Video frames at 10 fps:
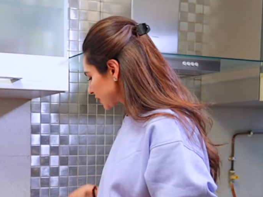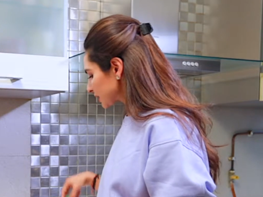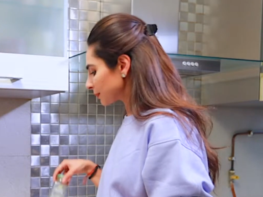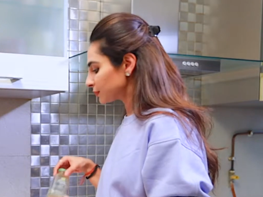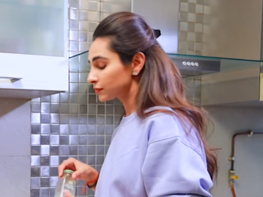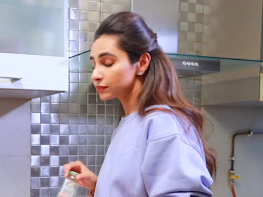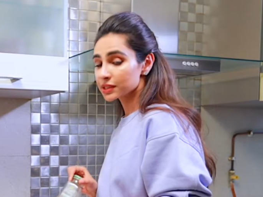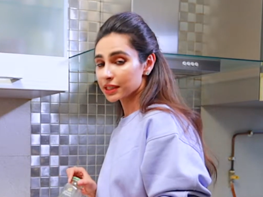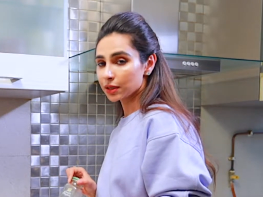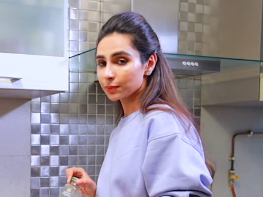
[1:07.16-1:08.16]
Some
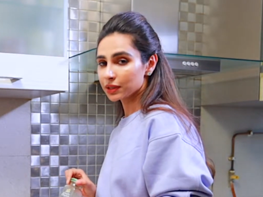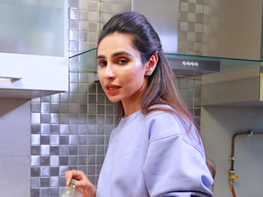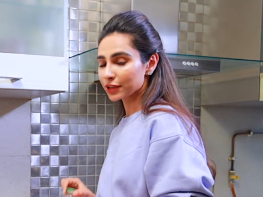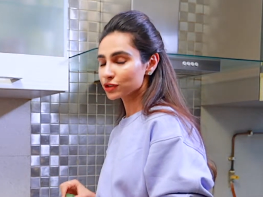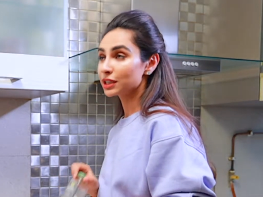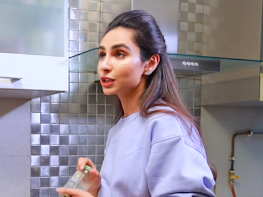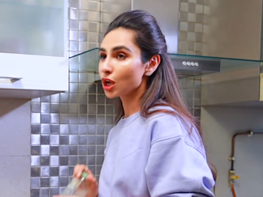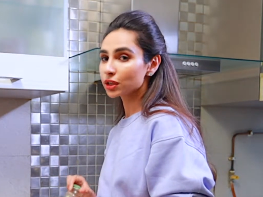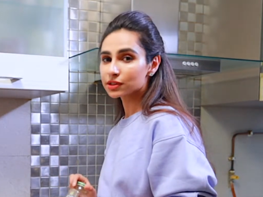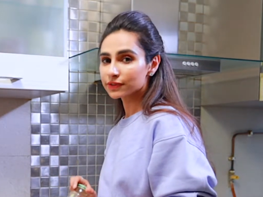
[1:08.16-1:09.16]
cinnamon, actually
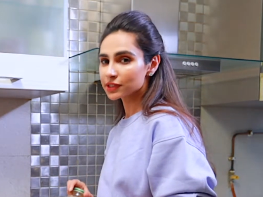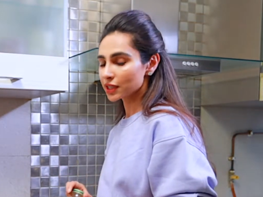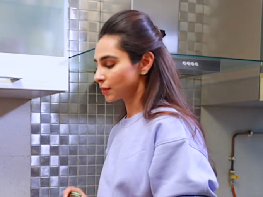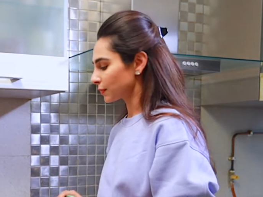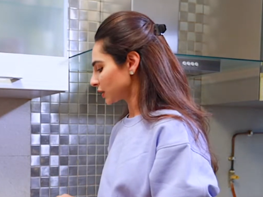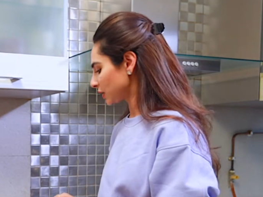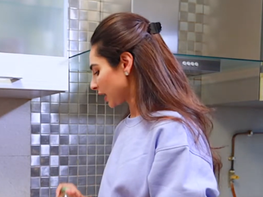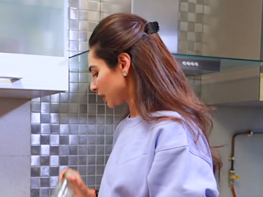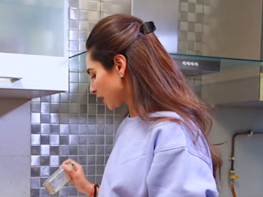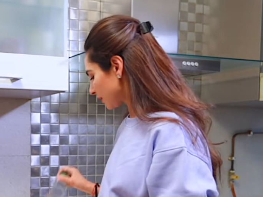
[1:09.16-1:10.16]
lots of cinnamon.
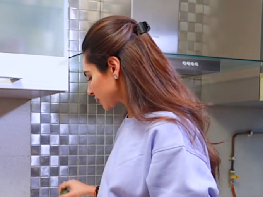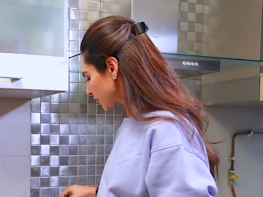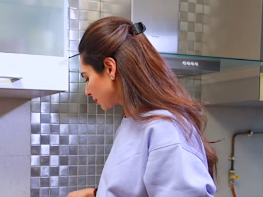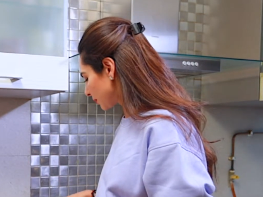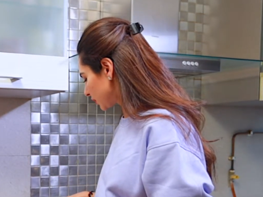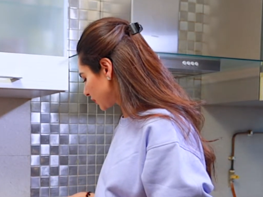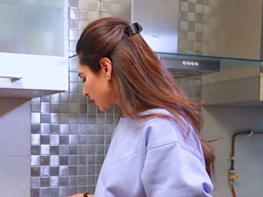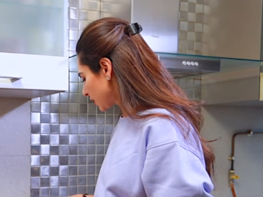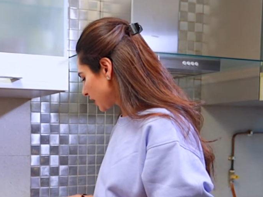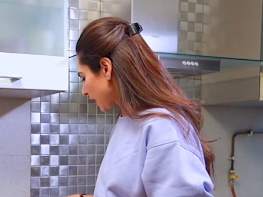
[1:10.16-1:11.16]
I love cinnamon.
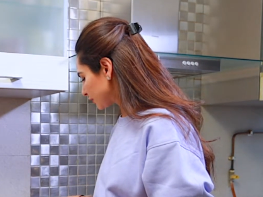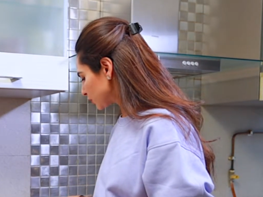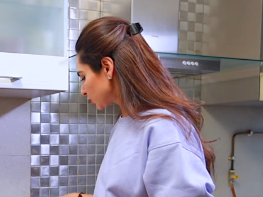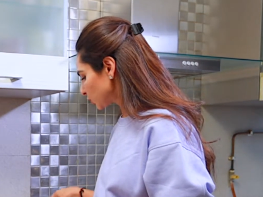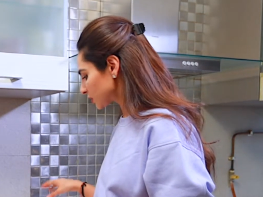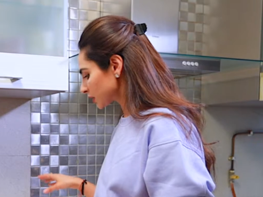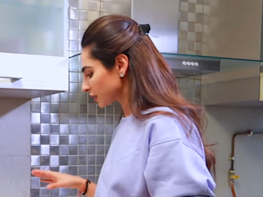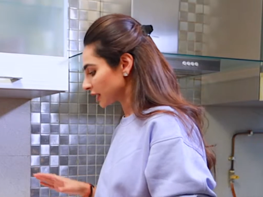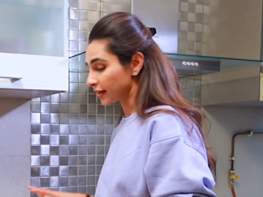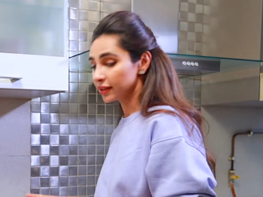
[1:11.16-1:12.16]
I just use it
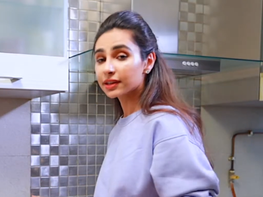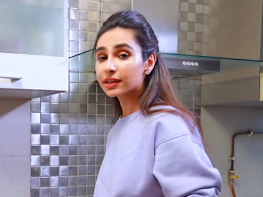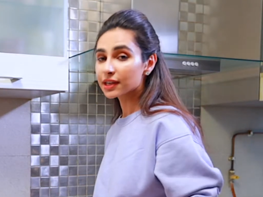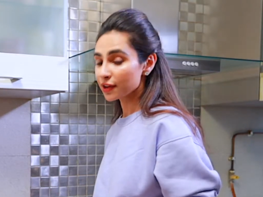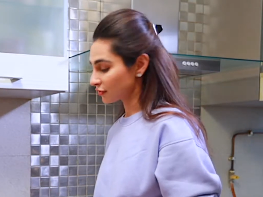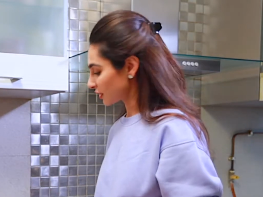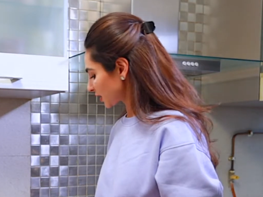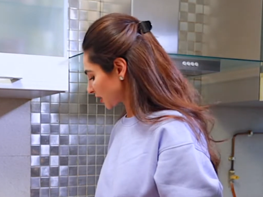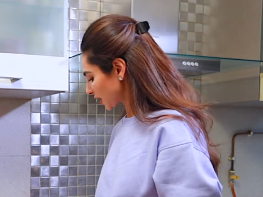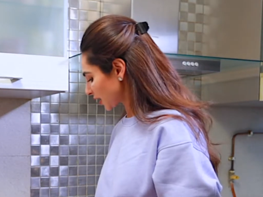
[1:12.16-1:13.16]
in anything and
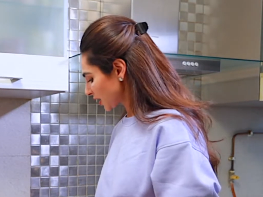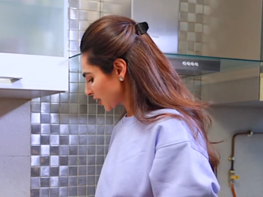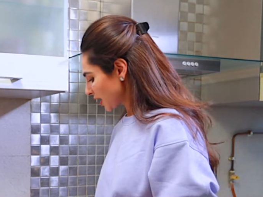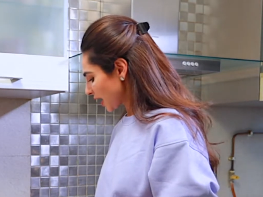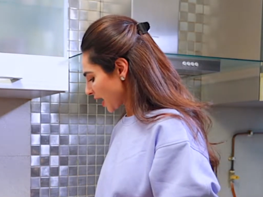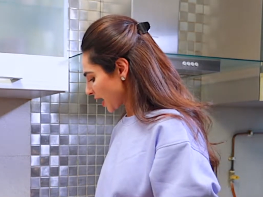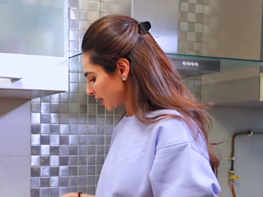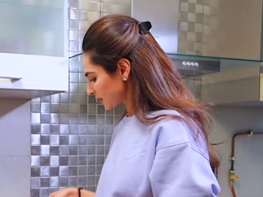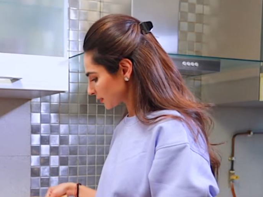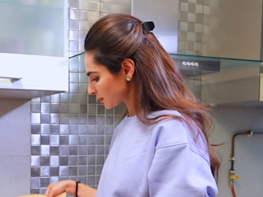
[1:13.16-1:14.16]
everything.
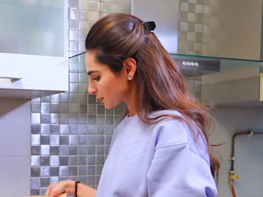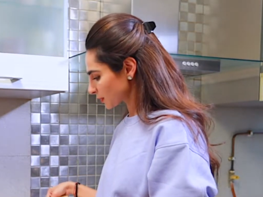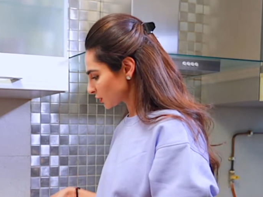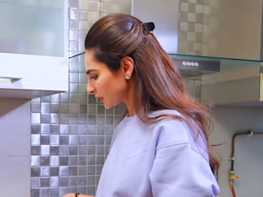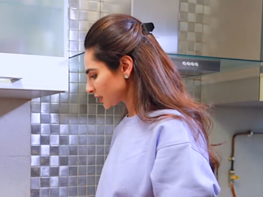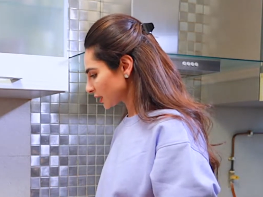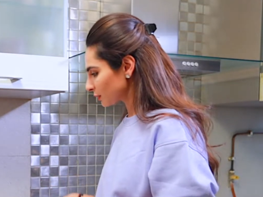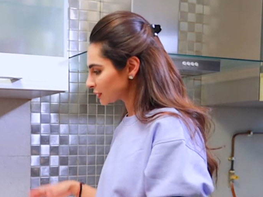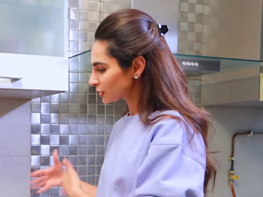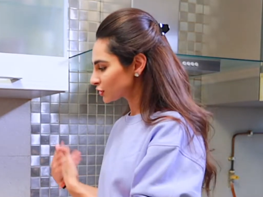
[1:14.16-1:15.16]
And some spirulina.
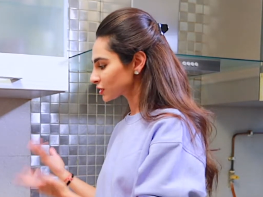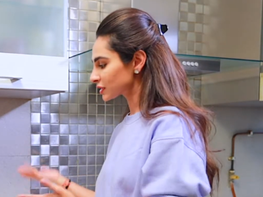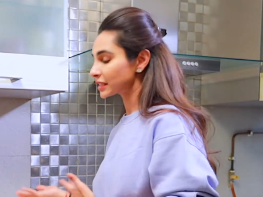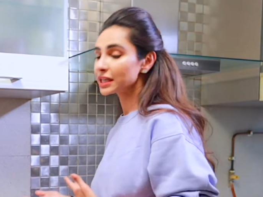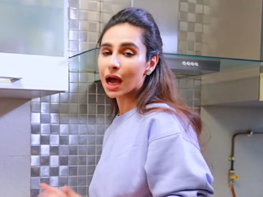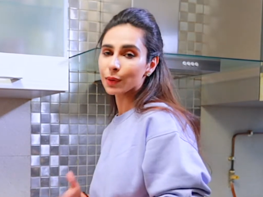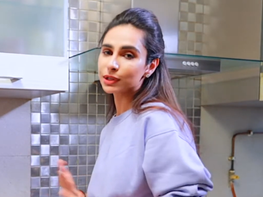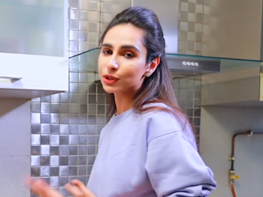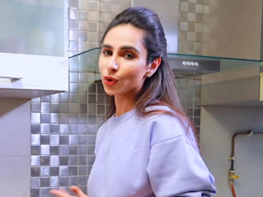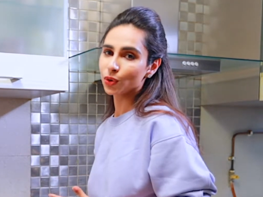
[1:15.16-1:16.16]
We'll just see how
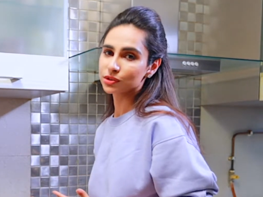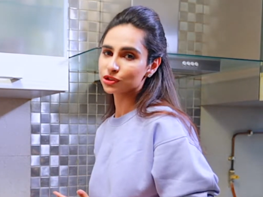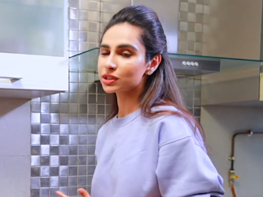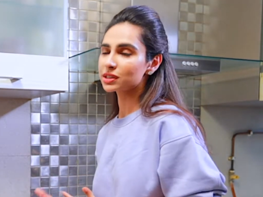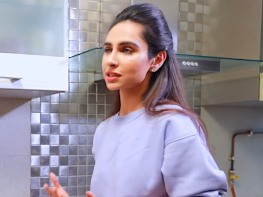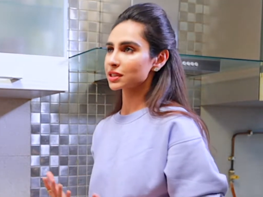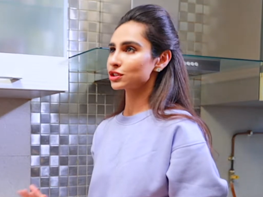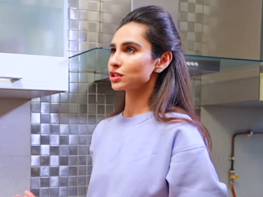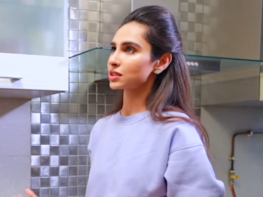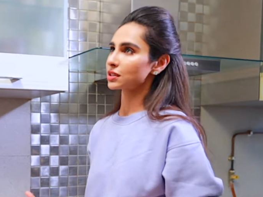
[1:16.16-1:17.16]
it goes.
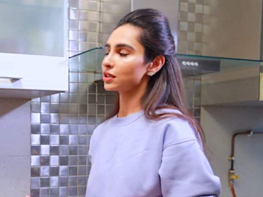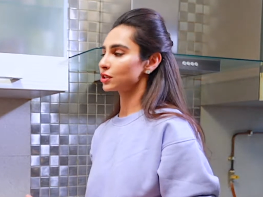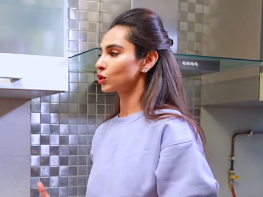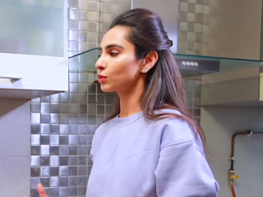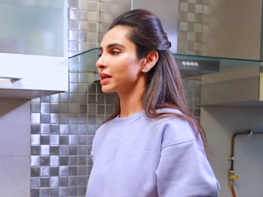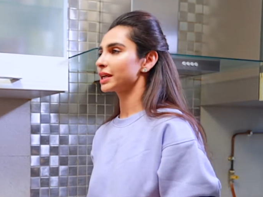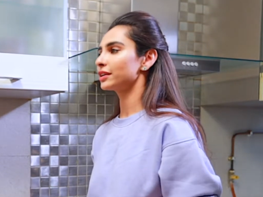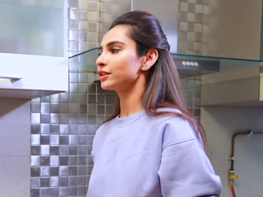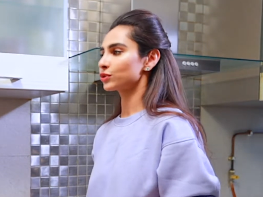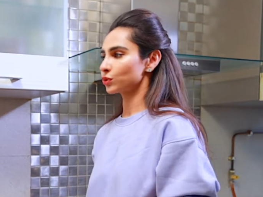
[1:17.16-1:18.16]
Just don't make
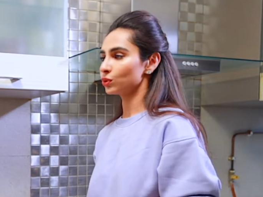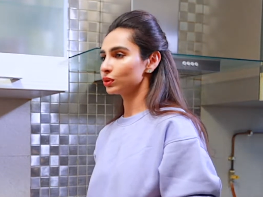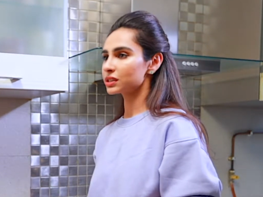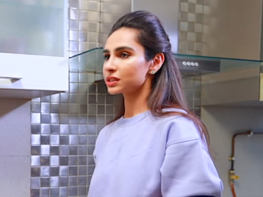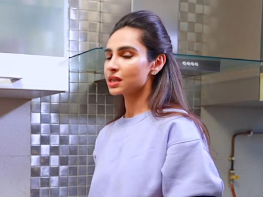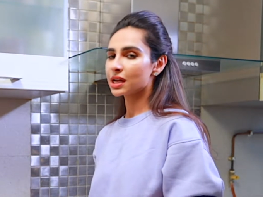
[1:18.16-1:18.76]
any rules